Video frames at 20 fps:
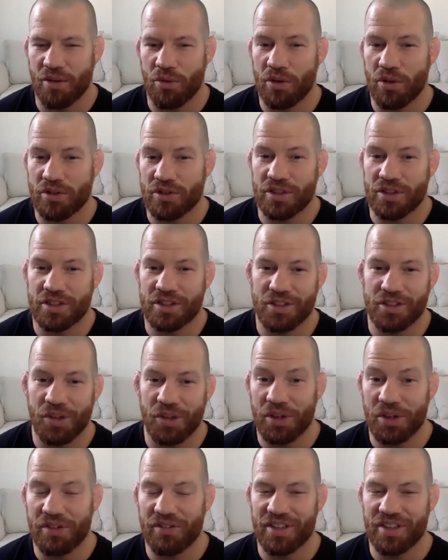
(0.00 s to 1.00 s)
Well, just
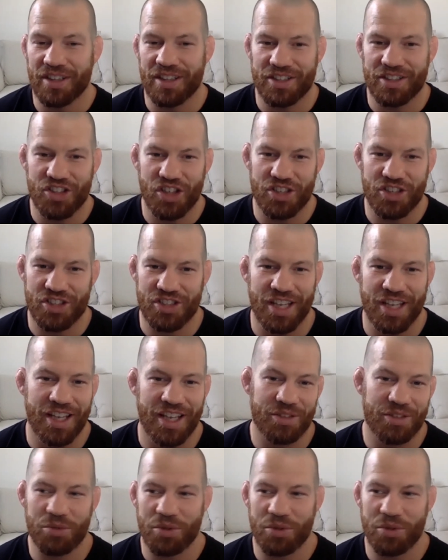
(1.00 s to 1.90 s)
don't leave it in the judge's hand.